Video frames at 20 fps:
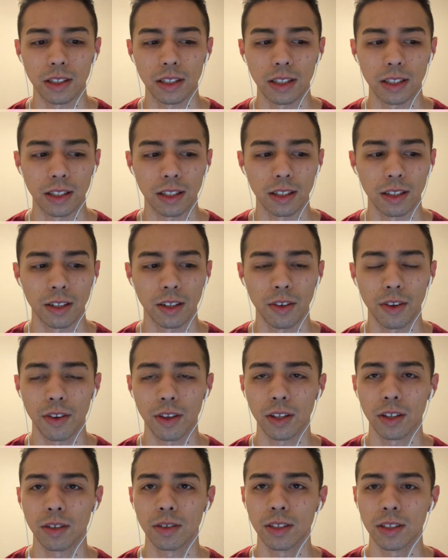Another
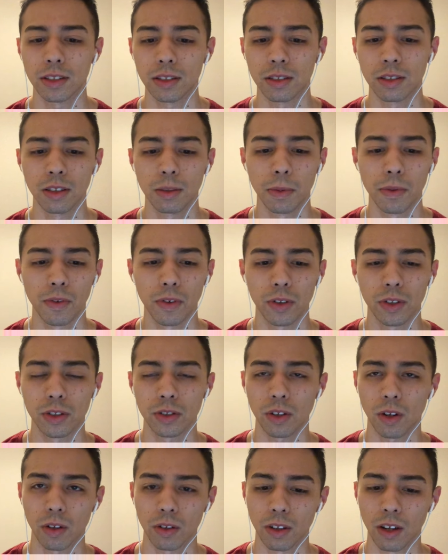thing you need to do before you
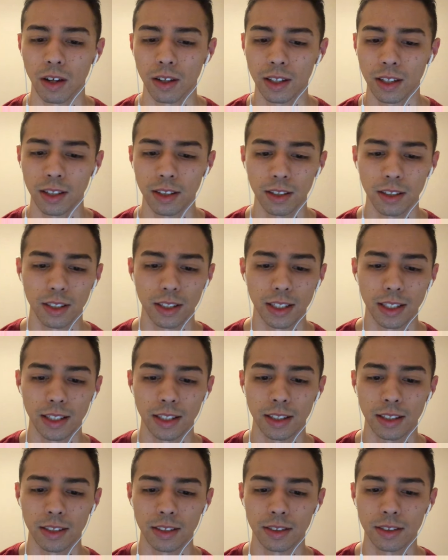start logging
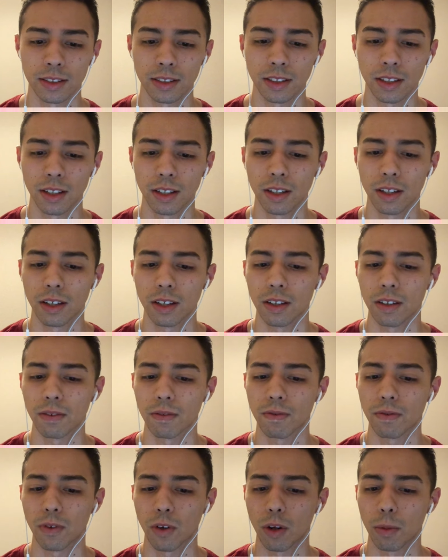is
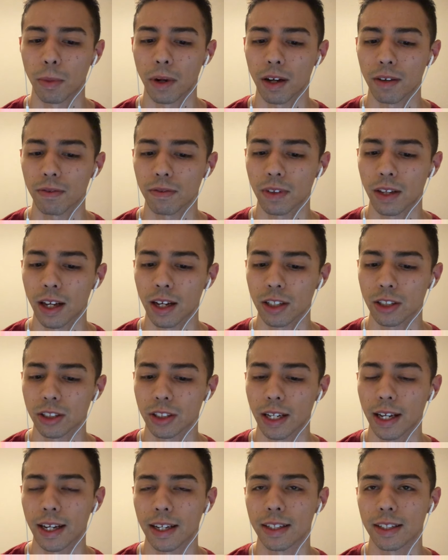format flash
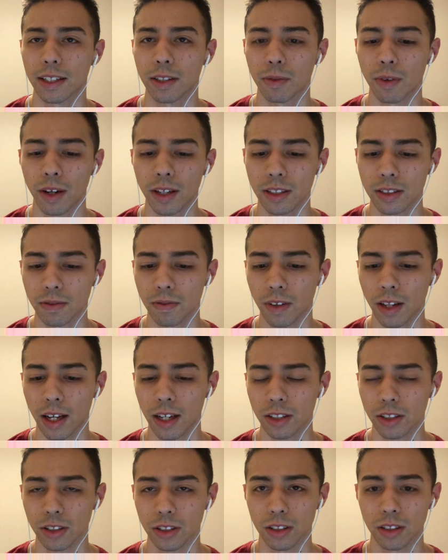and erase
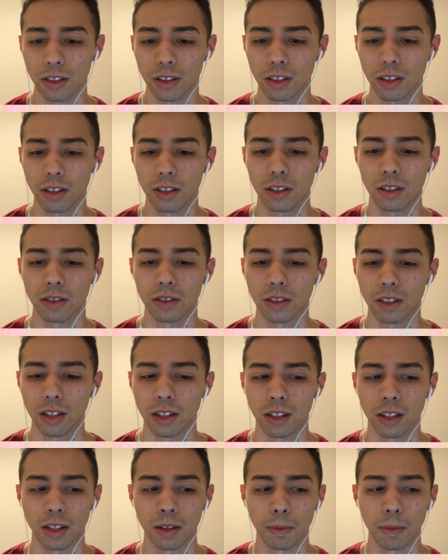flash.
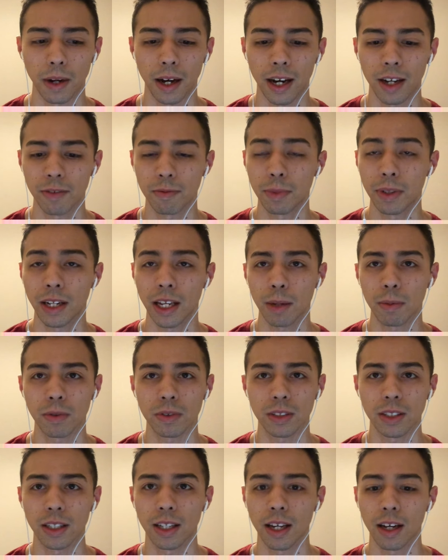I've been able
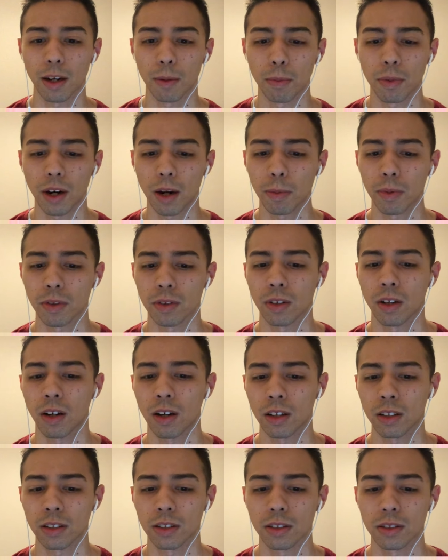to get a proper
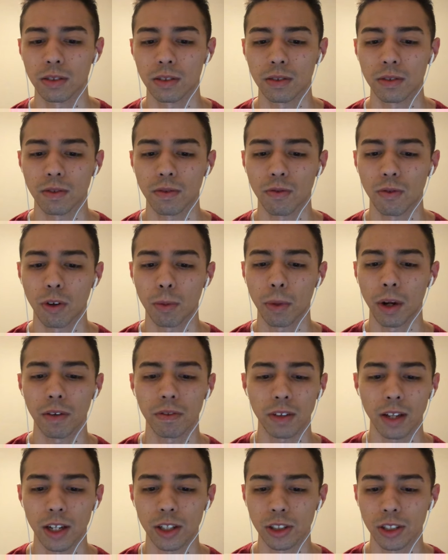log format
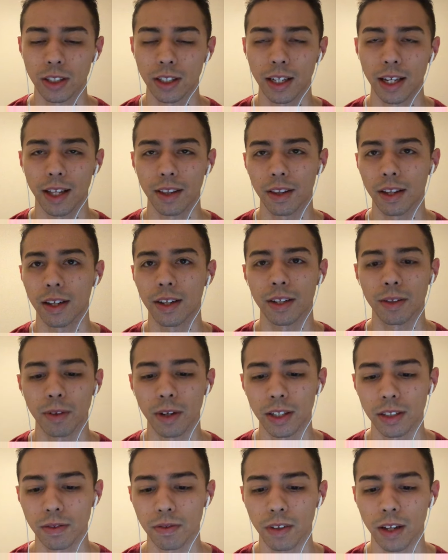flashing and then
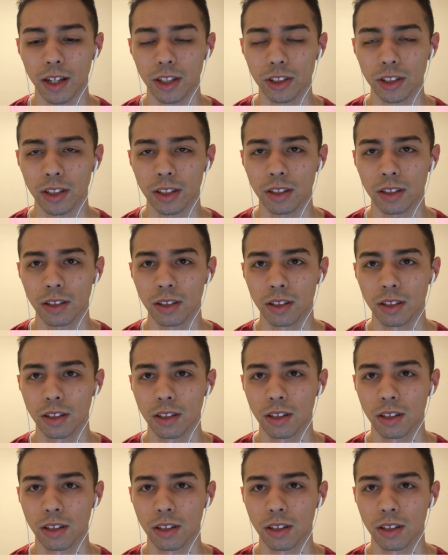erase flashing,